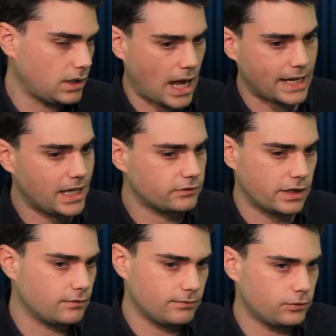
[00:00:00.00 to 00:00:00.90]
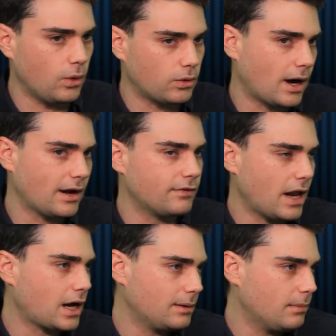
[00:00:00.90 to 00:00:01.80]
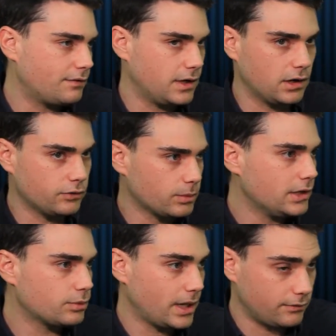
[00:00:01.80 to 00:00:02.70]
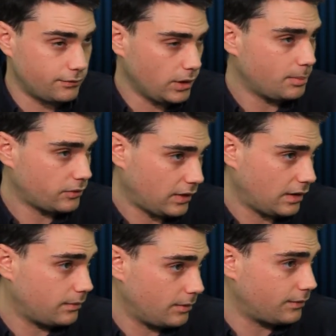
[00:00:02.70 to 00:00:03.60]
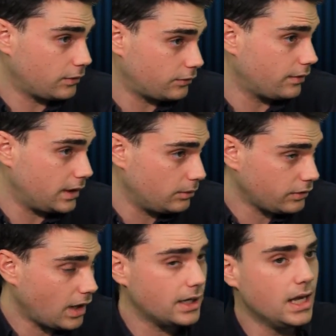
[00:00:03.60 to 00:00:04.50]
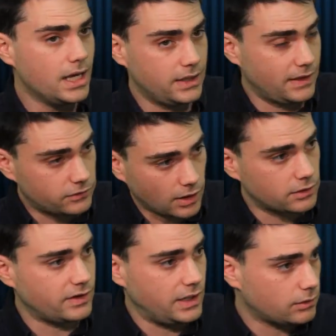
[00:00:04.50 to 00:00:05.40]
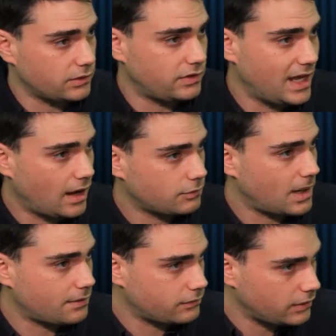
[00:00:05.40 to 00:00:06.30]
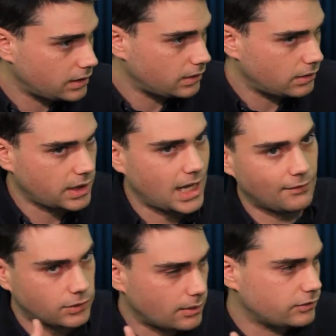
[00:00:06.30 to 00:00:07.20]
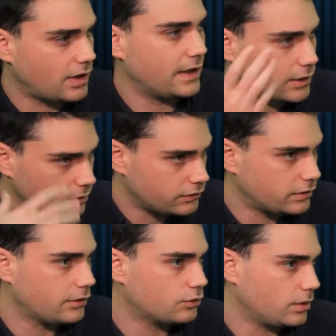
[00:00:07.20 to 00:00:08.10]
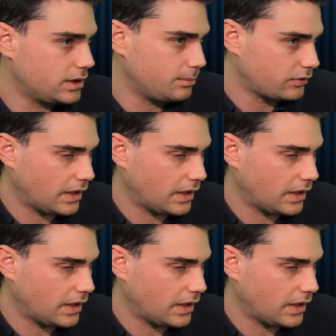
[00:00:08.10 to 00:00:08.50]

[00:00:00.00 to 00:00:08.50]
I can't take sole credit for knocking him off the air. His ratings were down 40% from the first year that he was on. They'd started to increase in the aftermath of Sandy Hook. After I was on, they decreased another 20%.